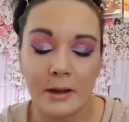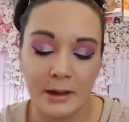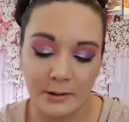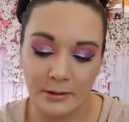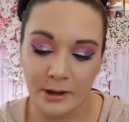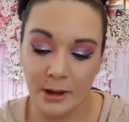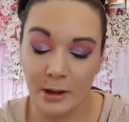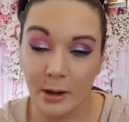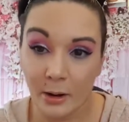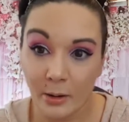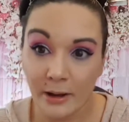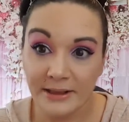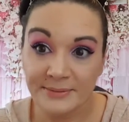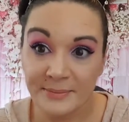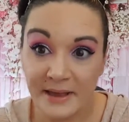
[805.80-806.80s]
I don't know,
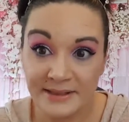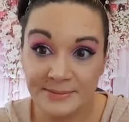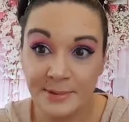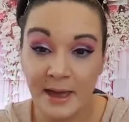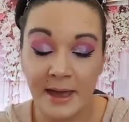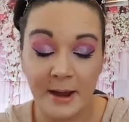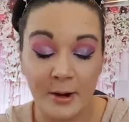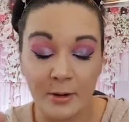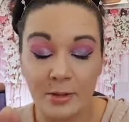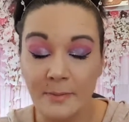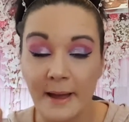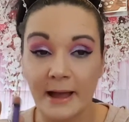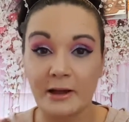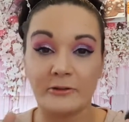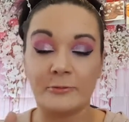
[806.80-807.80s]
it makes the hair on the
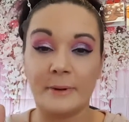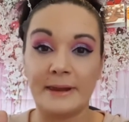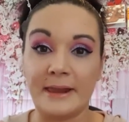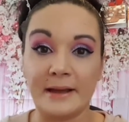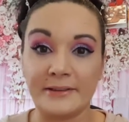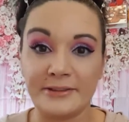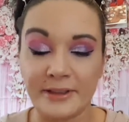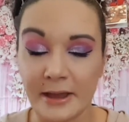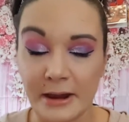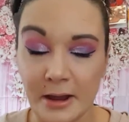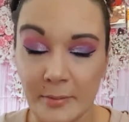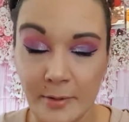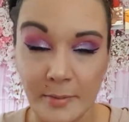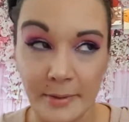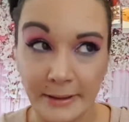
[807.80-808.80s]
back of my neck stand
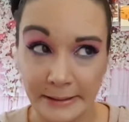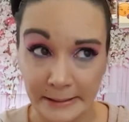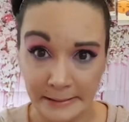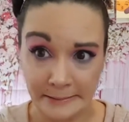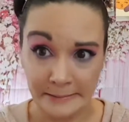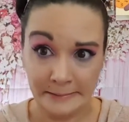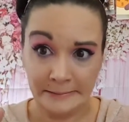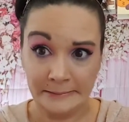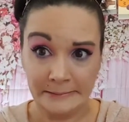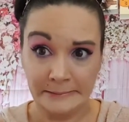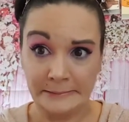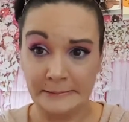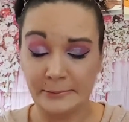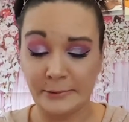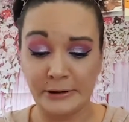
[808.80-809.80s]
up. I'm like,
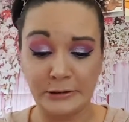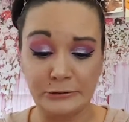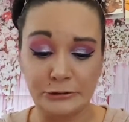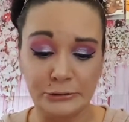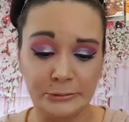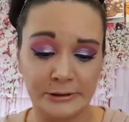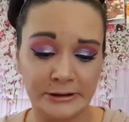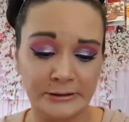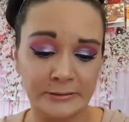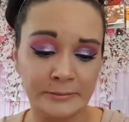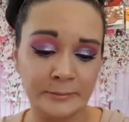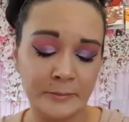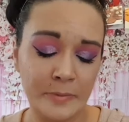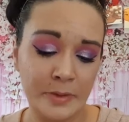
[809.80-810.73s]
yay, what are you doing?